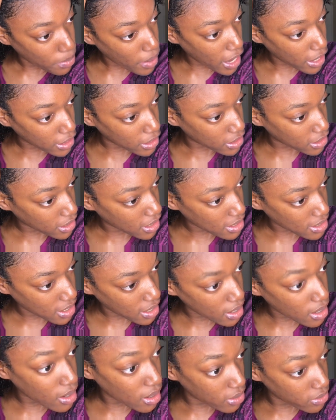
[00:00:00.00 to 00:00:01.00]
pattern, because
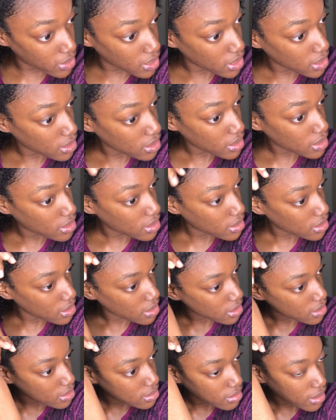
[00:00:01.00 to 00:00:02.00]
I love it.
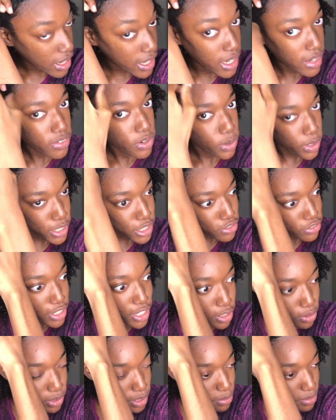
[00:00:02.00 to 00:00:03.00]
I love how it is
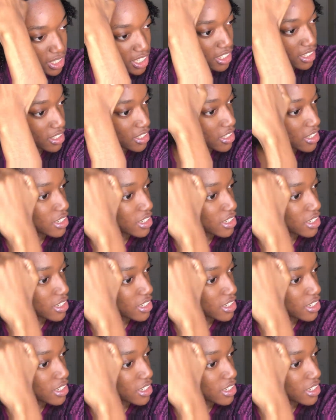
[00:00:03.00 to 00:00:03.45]
right now, I mean.